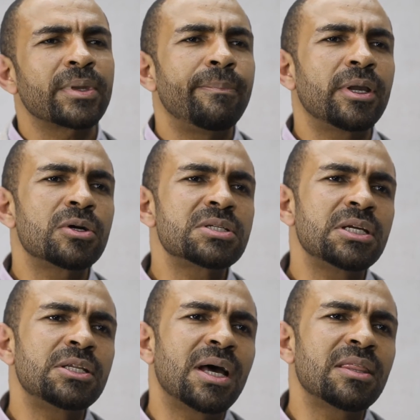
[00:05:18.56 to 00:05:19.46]
because
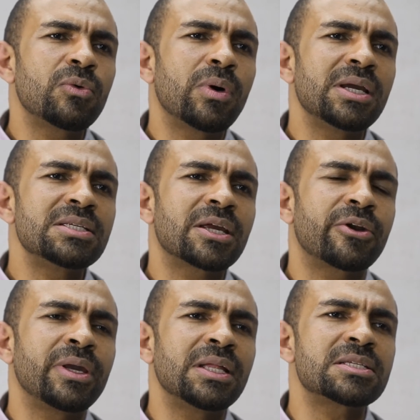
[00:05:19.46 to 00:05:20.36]
it otherwise
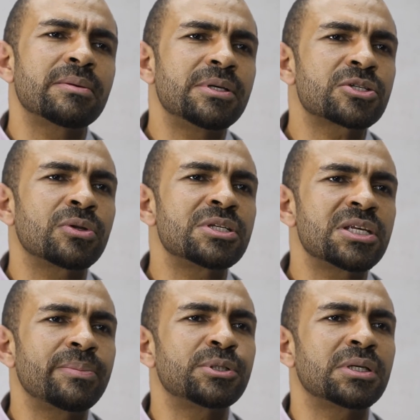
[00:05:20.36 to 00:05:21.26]
creates a
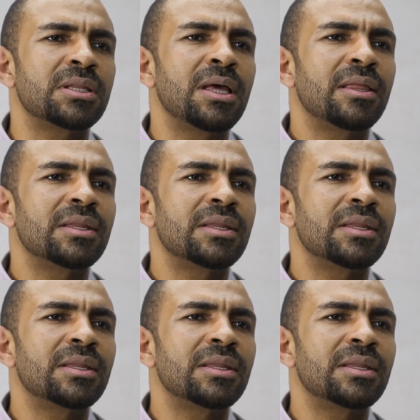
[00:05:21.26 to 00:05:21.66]
misconception